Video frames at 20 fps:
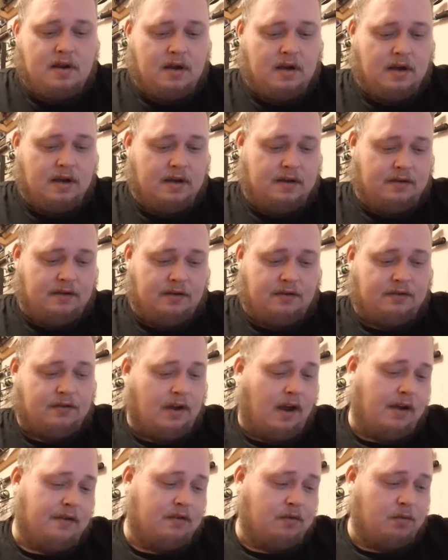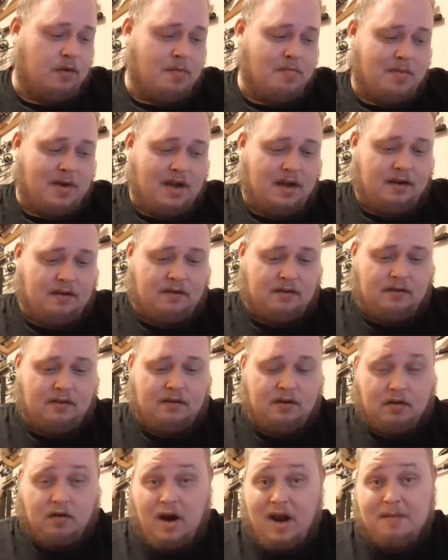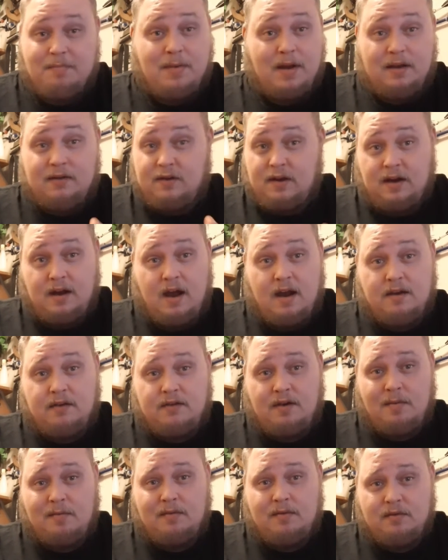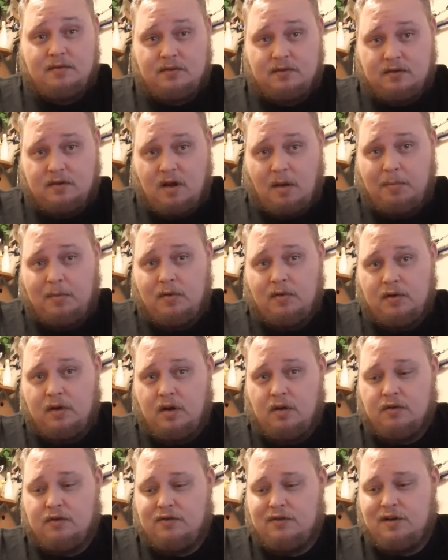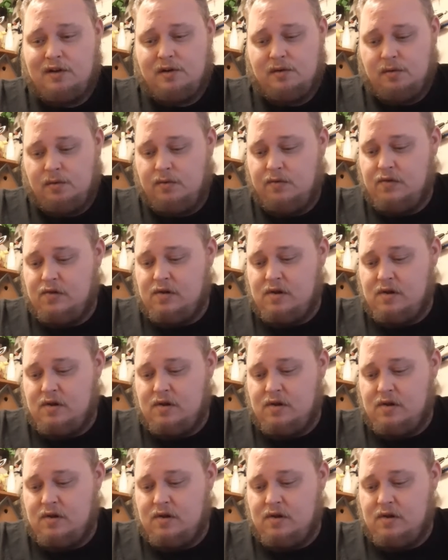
uh, the soft swim baits, the crankbaits. I got a couple of those too.